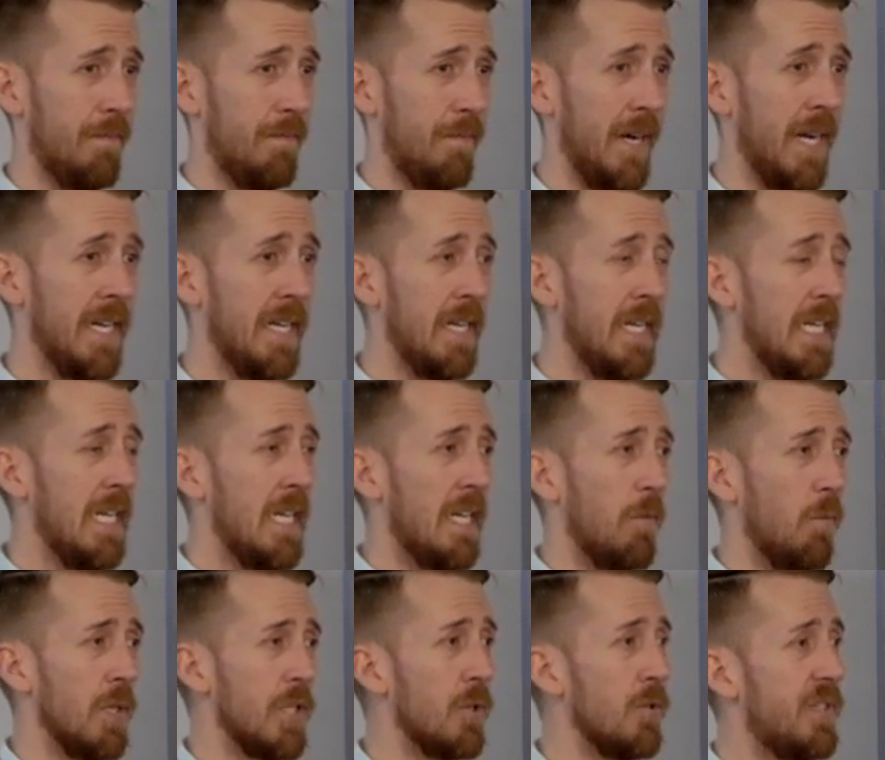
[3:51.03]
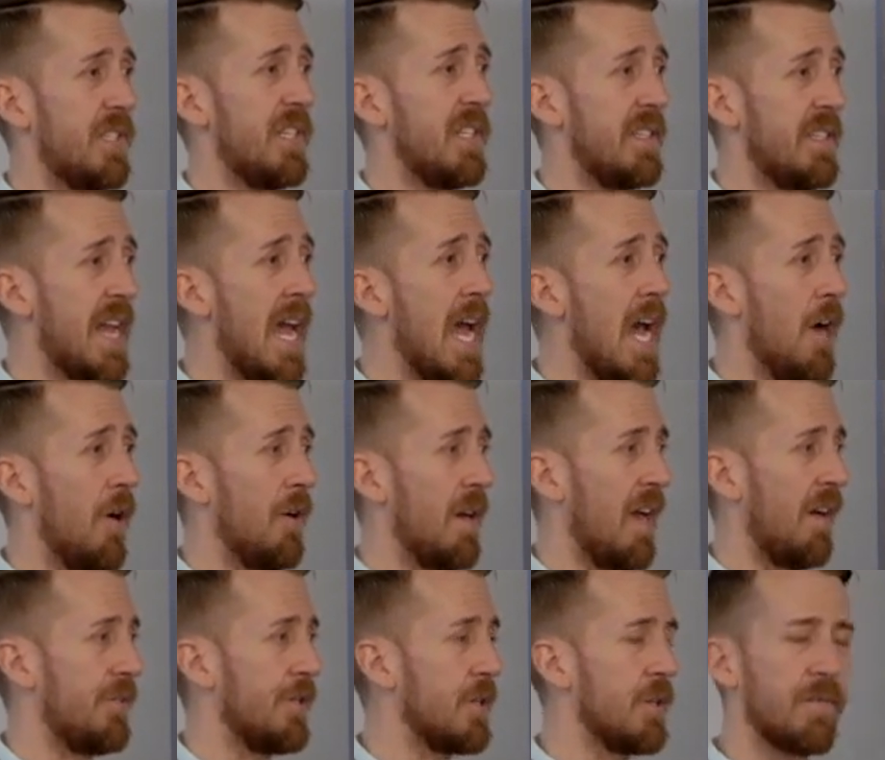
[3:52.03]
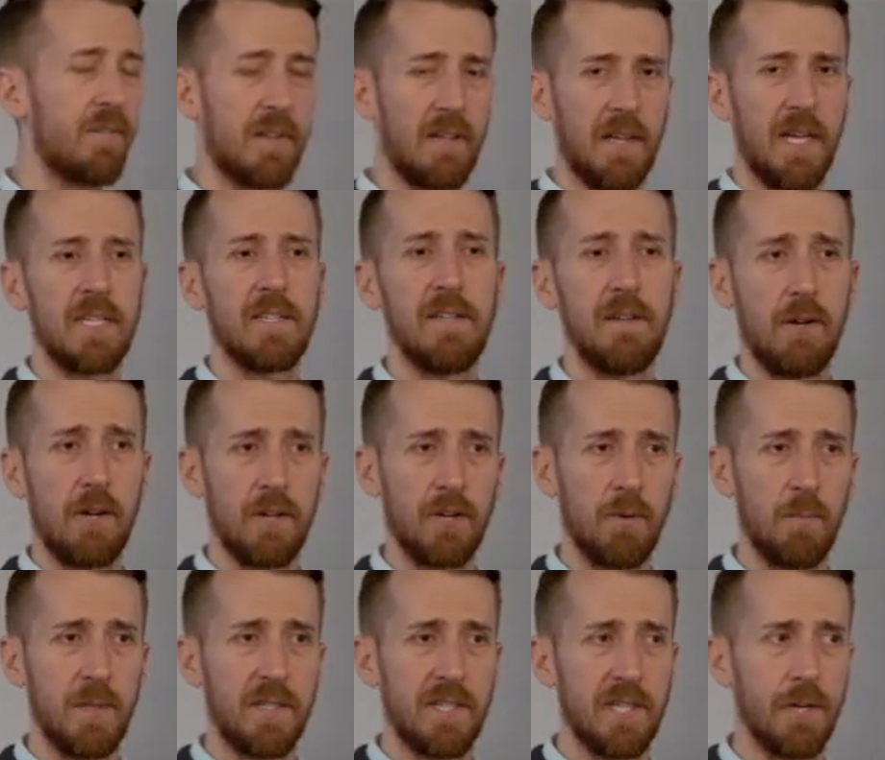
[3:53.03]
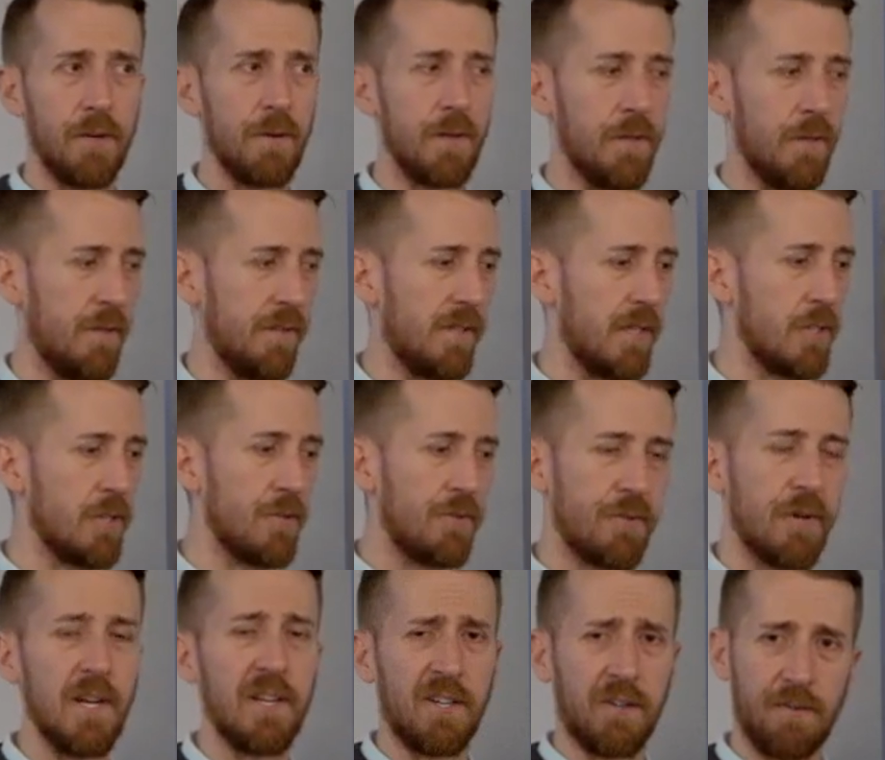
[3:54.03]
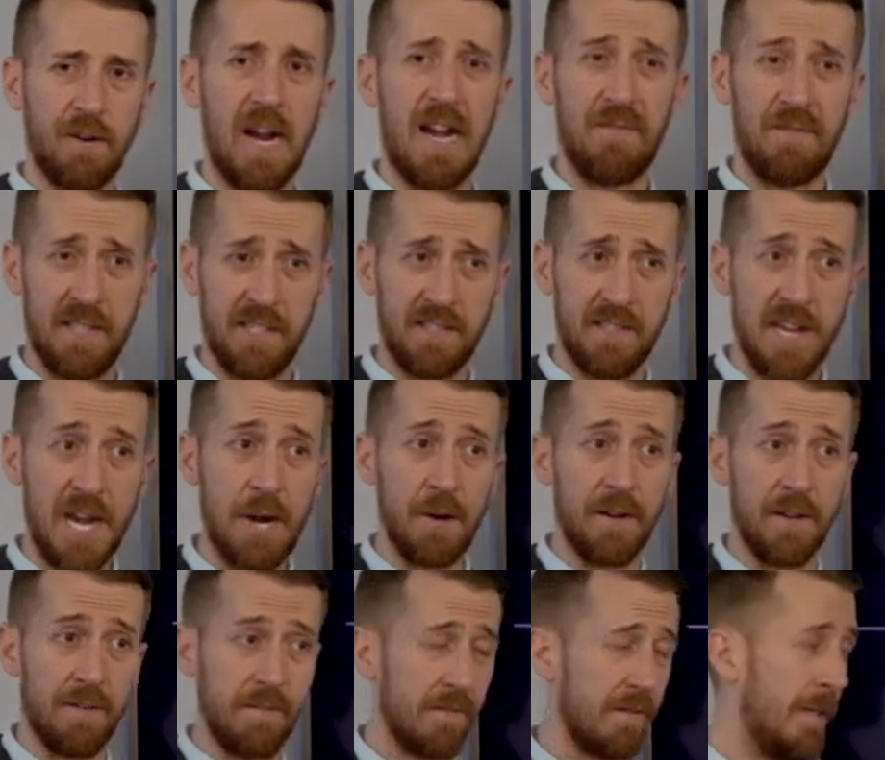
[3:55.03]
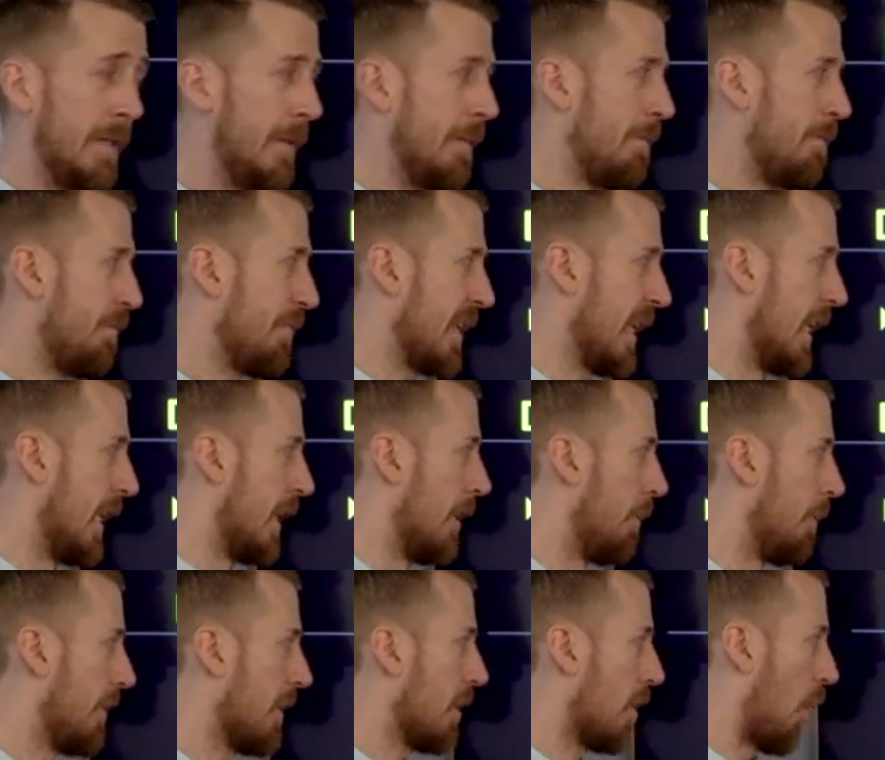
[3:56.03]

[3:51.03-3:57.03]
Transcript: right? When you sit down after you've collected all your materials and you're trying to craft this narrative, um,